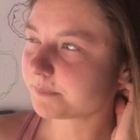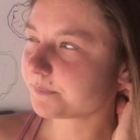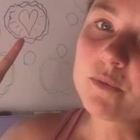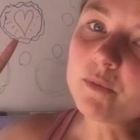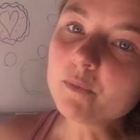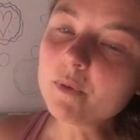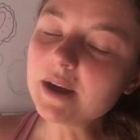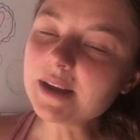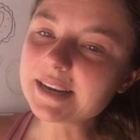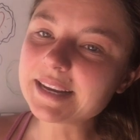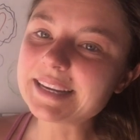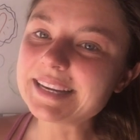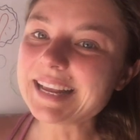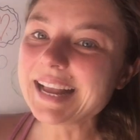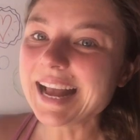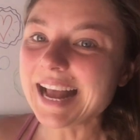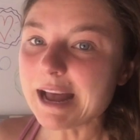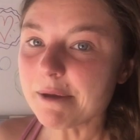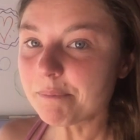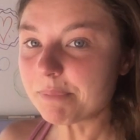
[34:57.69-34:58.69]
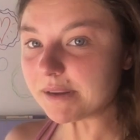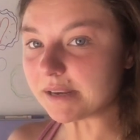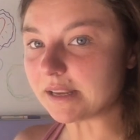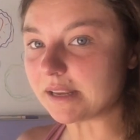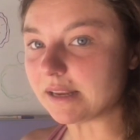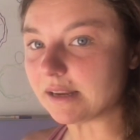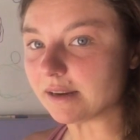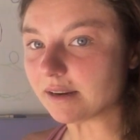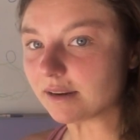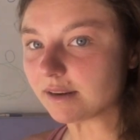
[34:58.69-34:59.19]
What can happen
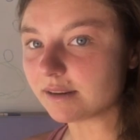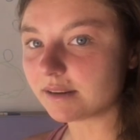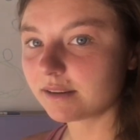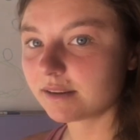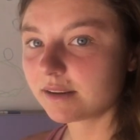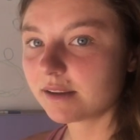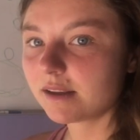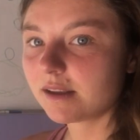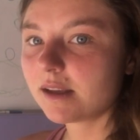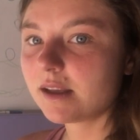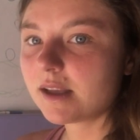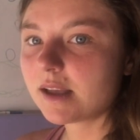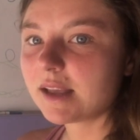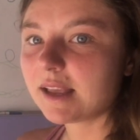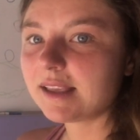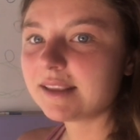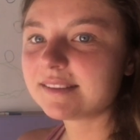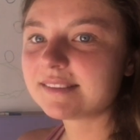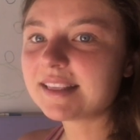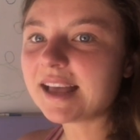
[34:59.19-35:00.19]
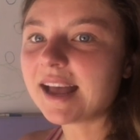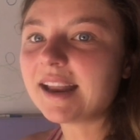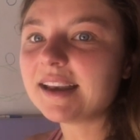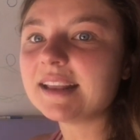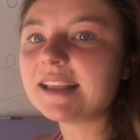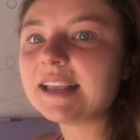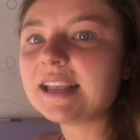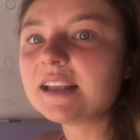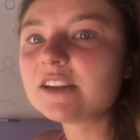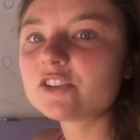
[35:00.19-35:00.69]
here is that
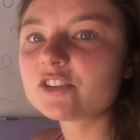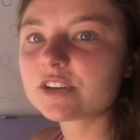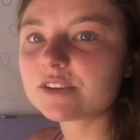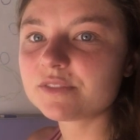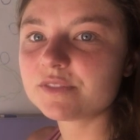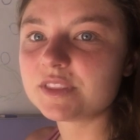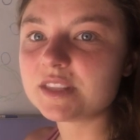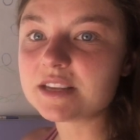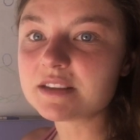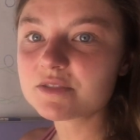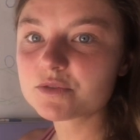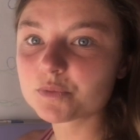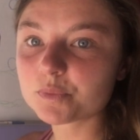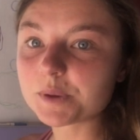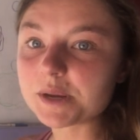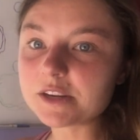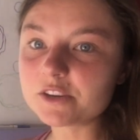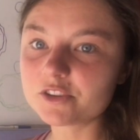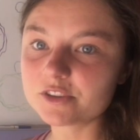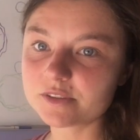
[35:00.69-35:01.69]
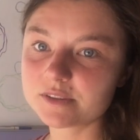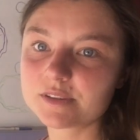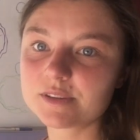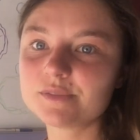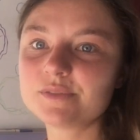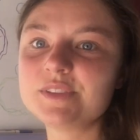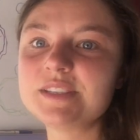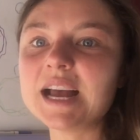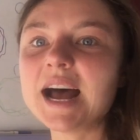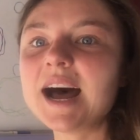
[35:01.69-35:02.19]
each of these regions
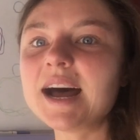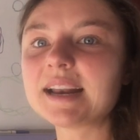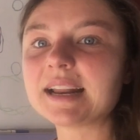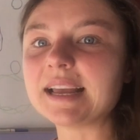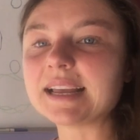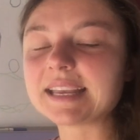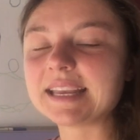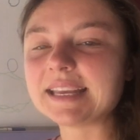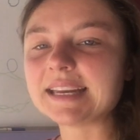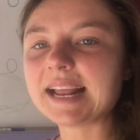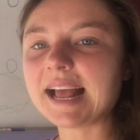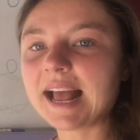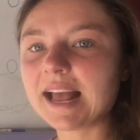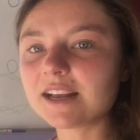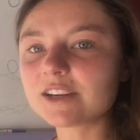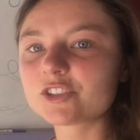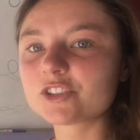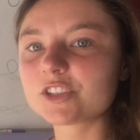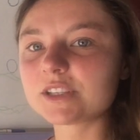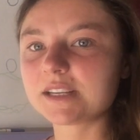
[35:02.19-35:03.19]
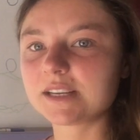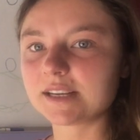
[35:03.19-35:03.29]
of data can actually